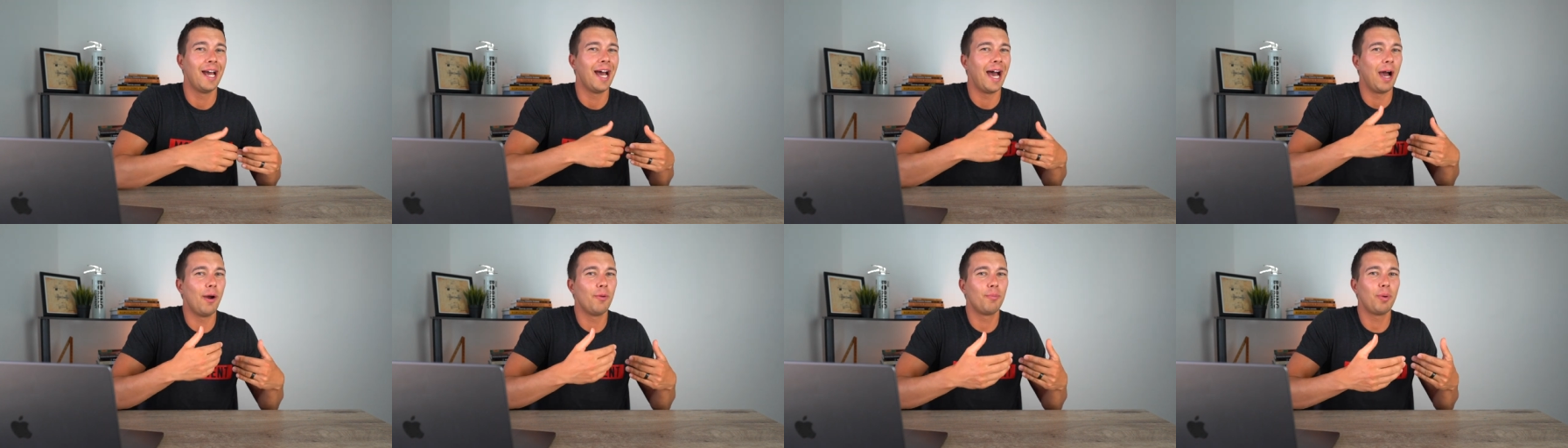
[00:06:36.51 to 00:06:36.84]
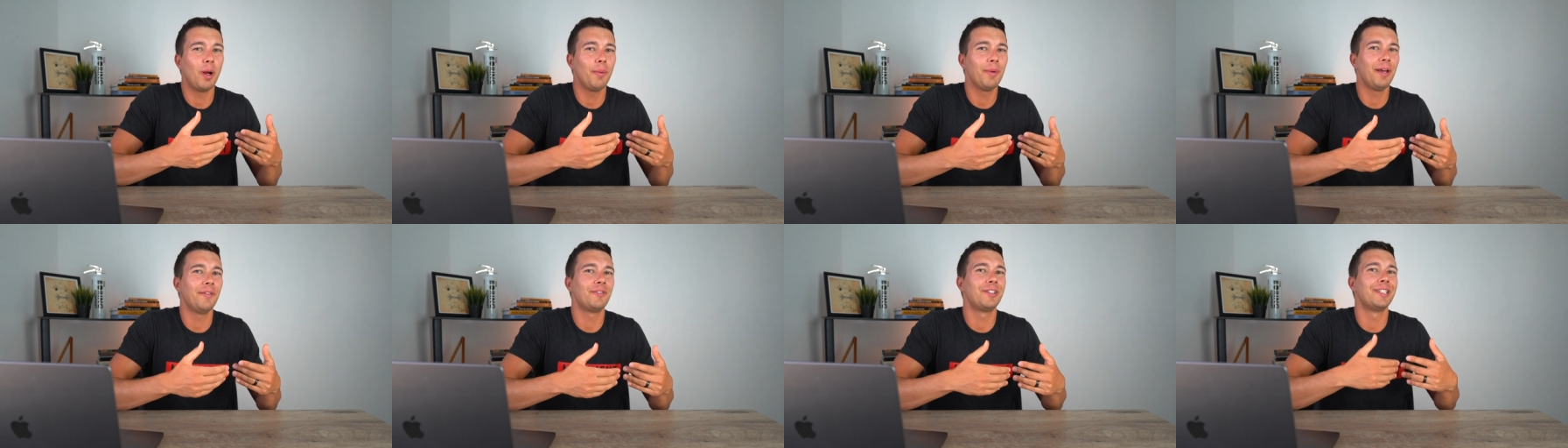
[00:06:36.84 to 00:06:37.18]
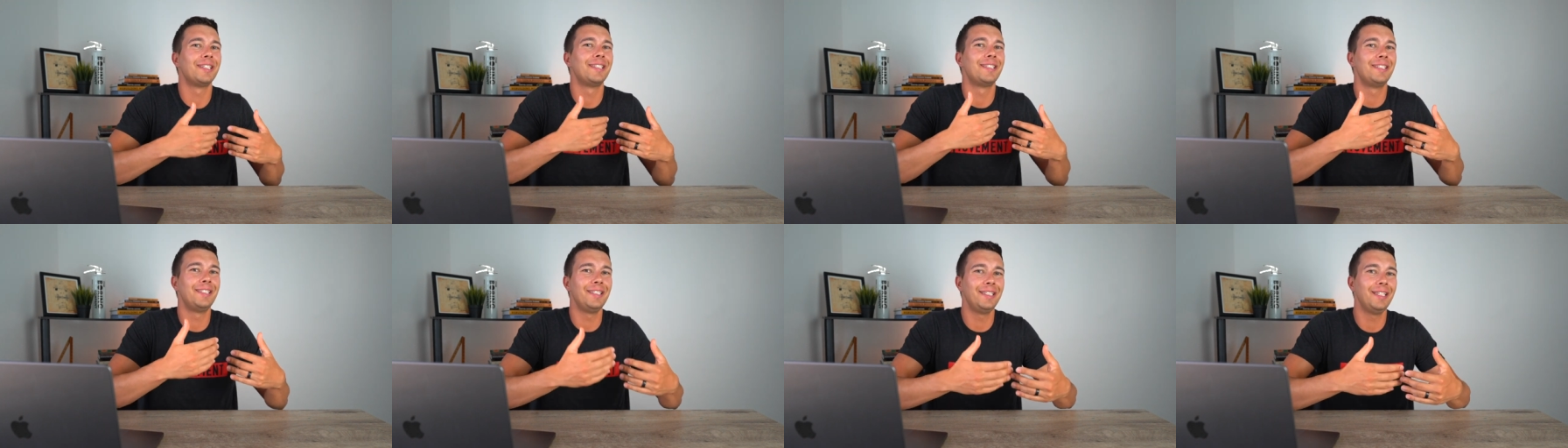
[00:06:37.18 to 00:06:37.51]
I would probably have to
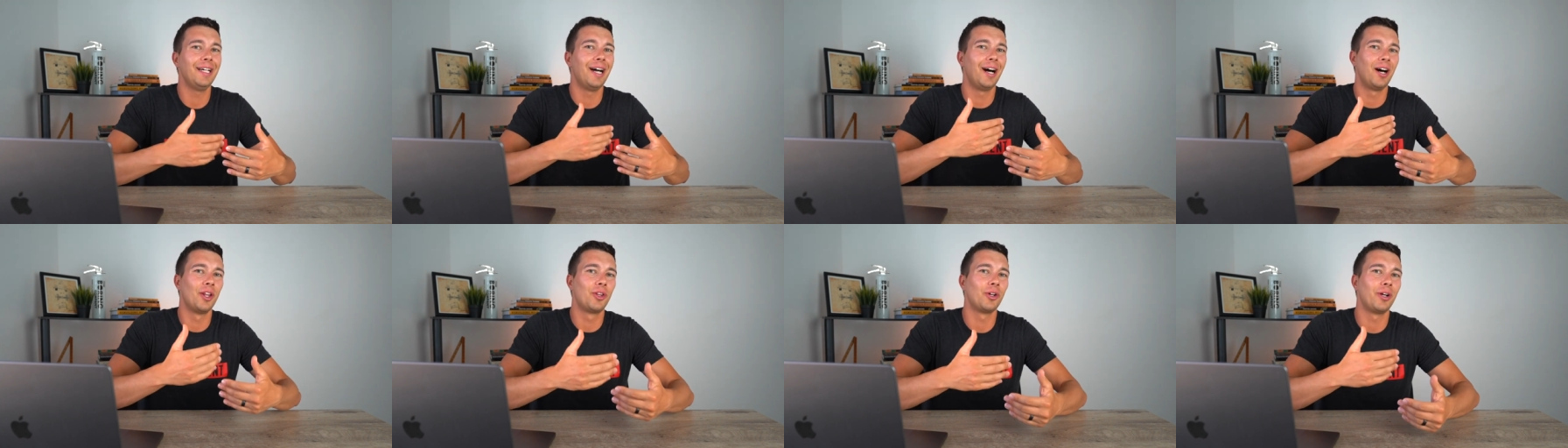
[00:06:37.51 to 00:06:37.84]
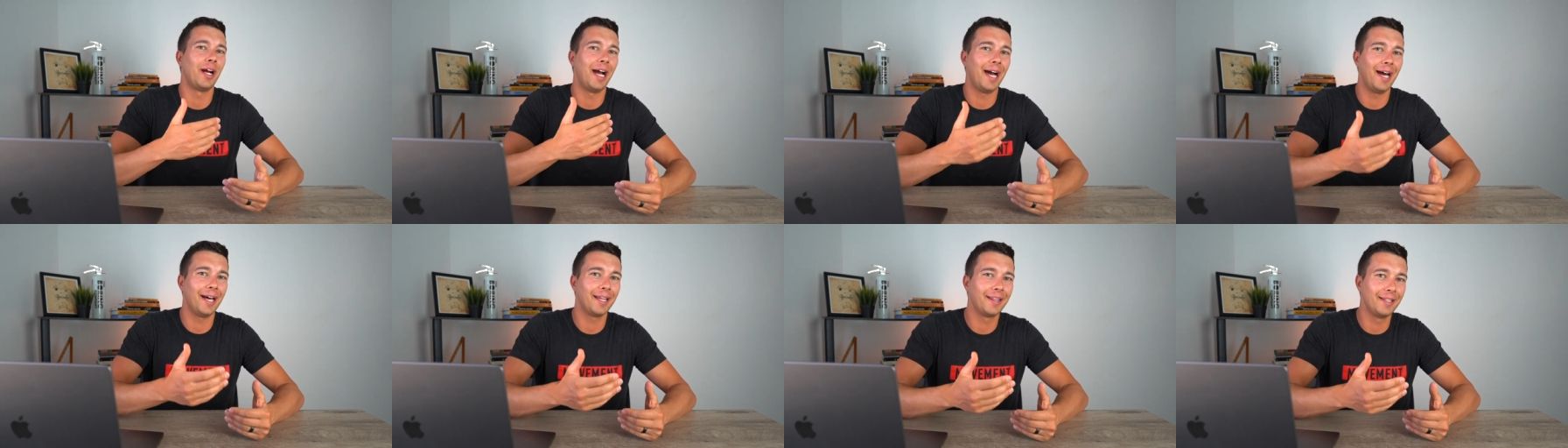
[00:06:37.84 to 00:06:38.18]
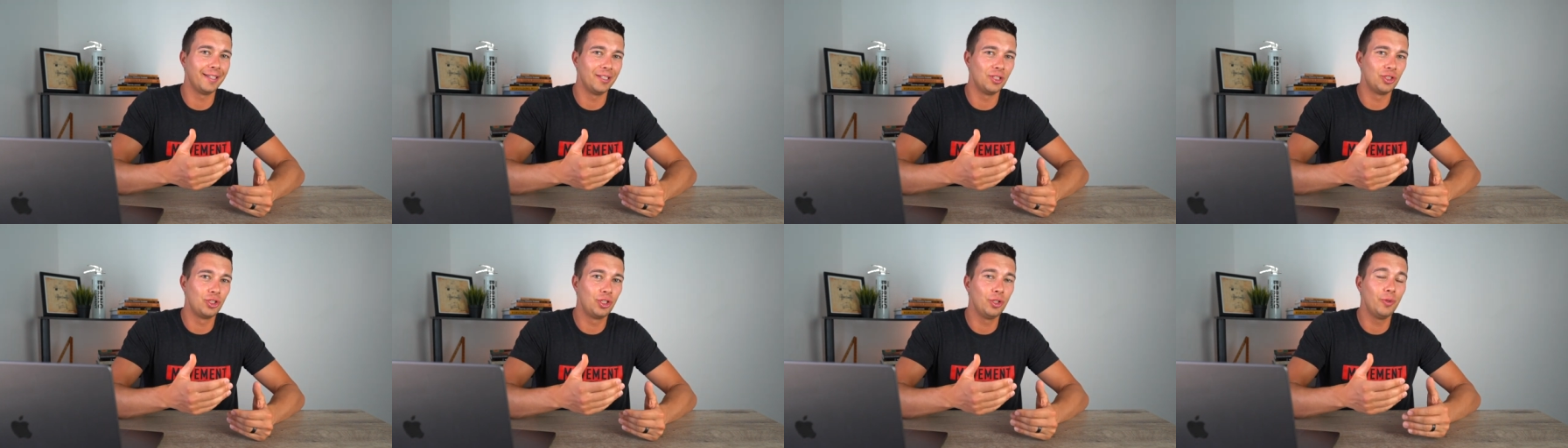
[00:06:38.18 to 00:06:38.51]
see other
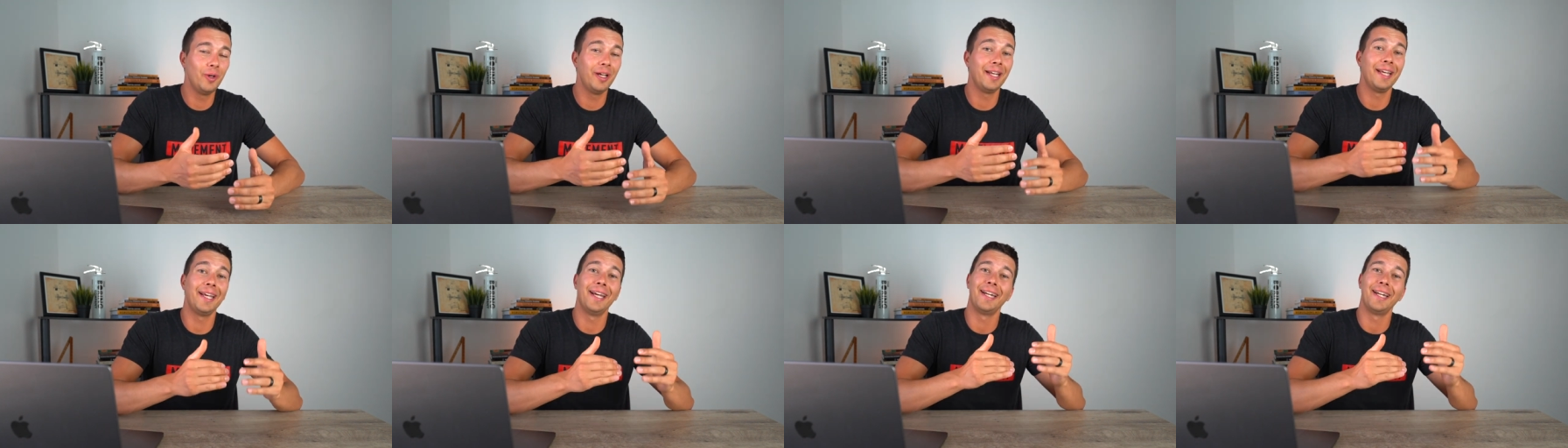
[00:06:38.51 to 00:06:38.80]
athletes do it